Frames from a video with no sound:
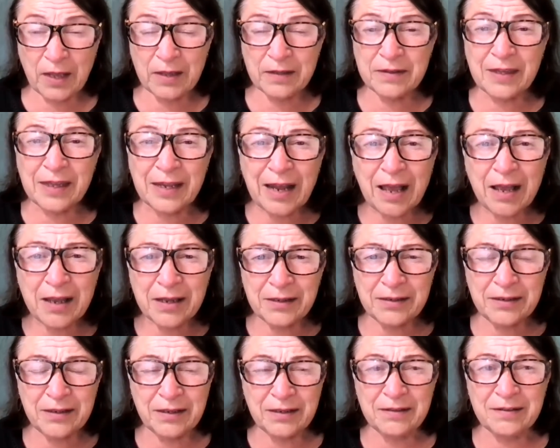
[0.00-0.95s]
that I
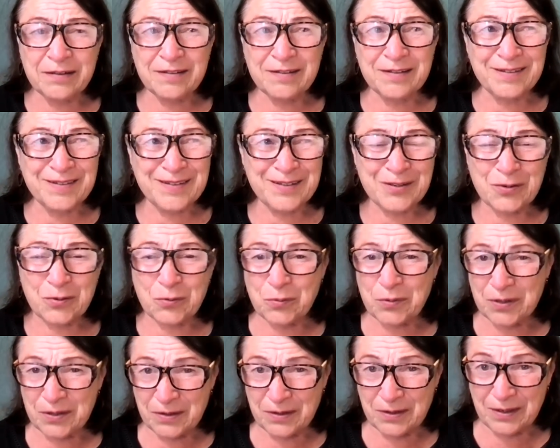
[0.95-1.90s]
need to deal
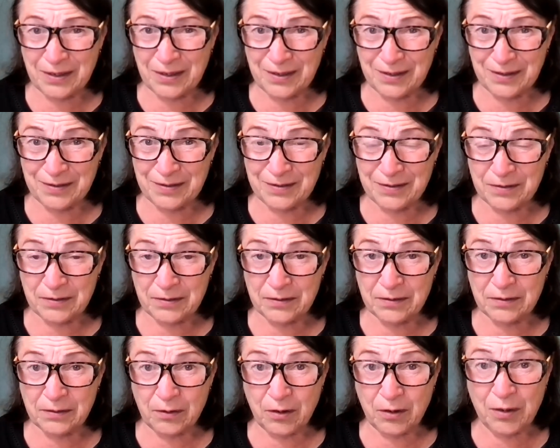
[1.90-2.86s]
with things
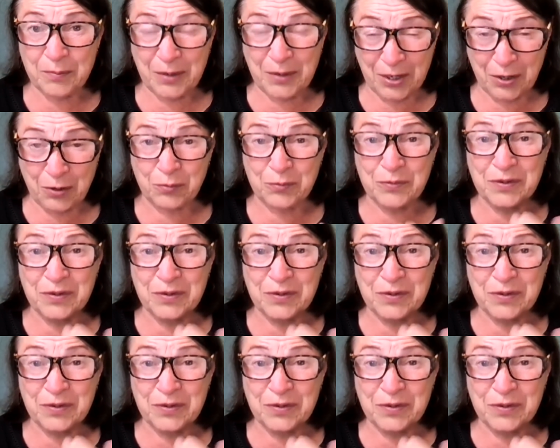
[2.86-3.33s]
on my own,